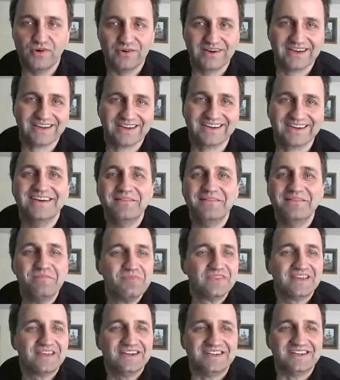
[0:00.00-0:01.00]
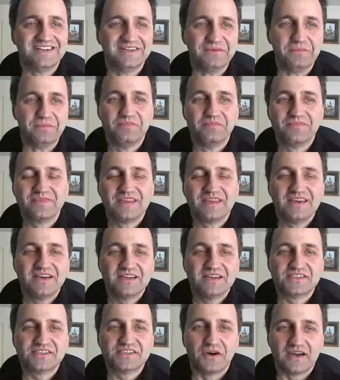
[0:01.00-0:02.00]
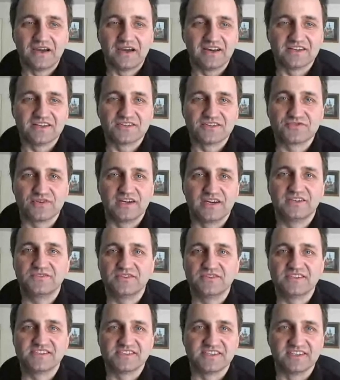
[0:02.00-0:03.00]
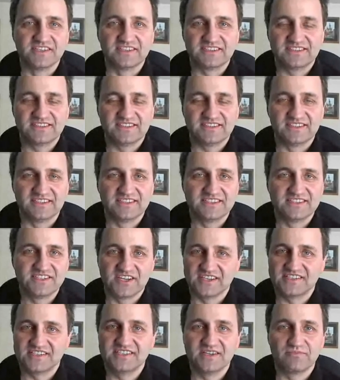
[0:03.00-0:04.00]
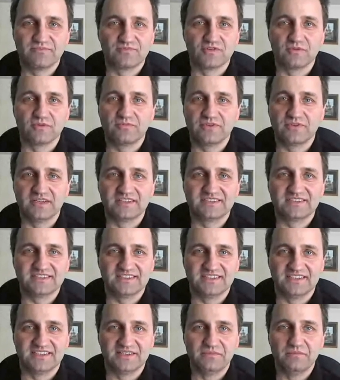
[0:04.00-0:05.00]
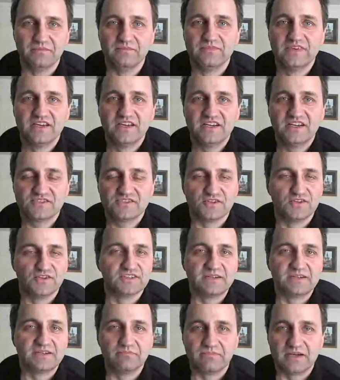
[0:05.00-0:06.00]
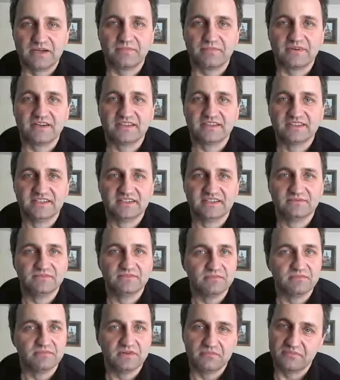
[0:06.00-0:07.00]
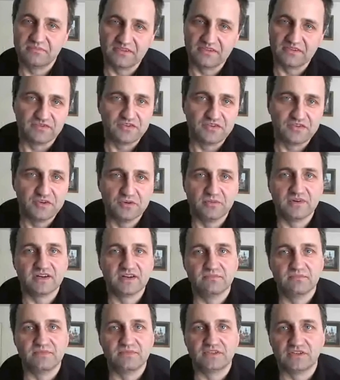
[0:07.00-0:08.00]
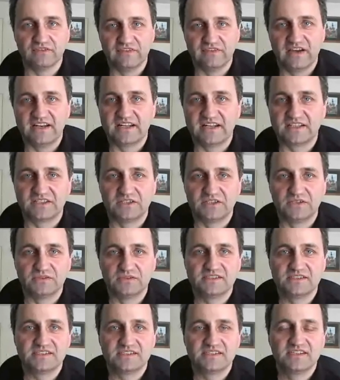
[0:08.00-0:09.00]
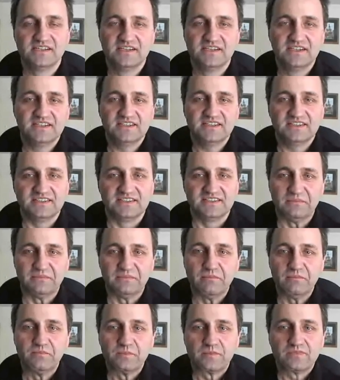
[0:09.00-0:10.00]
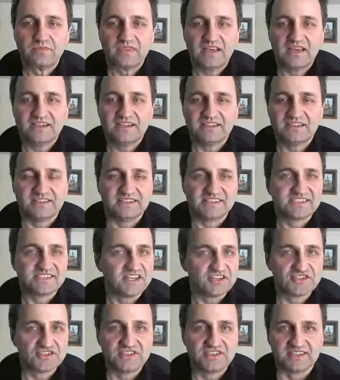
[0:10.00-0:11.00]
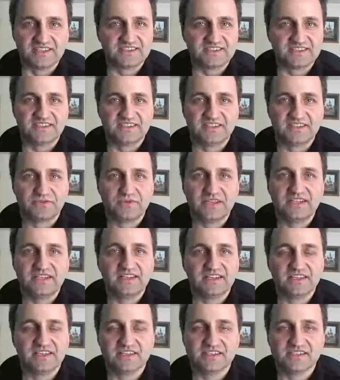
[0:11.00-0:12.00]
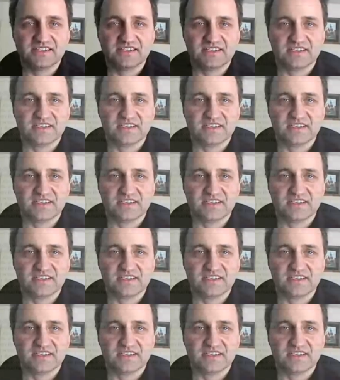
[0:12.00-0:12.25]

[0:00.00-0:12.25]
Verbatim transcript: boring um, so I, I, try to insert uh, just the appropriate um, salt and pepper in there a bit of humor a bit of anecdotes um, such that reading is